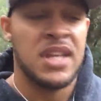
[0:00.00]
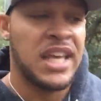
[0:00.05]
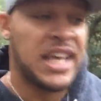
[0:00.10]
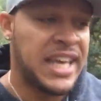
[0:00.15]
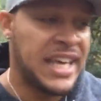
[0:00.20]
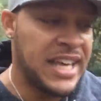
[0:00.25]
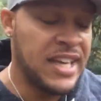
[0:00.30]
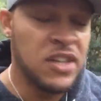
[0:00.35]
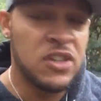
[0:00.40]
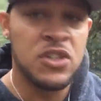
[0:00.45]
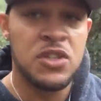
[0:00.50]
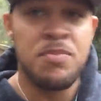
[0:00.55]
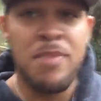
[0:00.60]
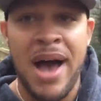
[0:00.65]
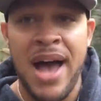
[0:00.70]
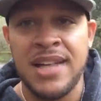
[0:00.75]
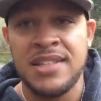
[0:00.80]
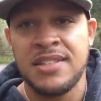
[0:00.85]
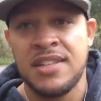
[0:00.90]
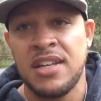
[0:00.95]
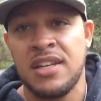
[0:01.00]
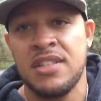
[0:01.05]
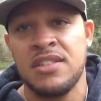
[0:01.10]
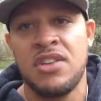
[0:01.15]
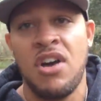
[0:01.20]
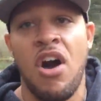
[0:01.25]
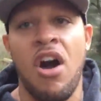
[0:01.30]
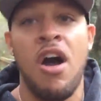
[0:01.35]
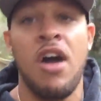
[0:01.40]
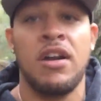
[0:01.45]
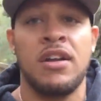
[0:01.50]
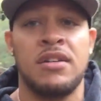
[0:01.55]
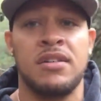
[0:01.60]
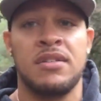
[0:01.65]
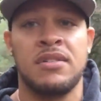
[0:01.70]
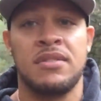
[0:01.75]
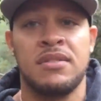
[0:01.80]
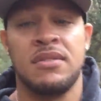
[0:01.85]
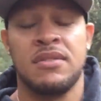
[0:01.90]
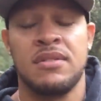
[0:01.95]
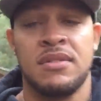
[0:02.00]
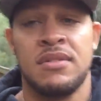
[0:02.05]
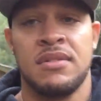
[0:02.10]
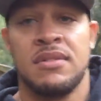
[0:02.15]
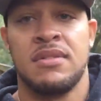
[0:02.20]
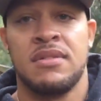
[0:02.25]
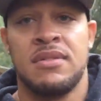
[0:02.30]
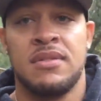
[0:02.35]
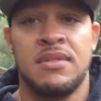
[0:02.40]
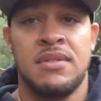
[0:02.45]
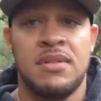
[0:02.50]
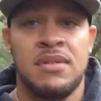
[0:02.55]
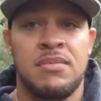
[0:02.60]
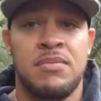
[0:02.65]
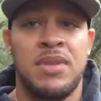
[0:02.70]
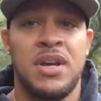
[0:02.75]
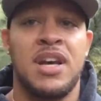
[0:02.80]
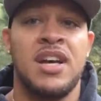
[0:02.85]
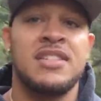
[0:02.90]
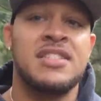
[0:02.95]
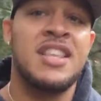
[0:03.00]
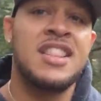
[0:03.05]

heals my son's heart because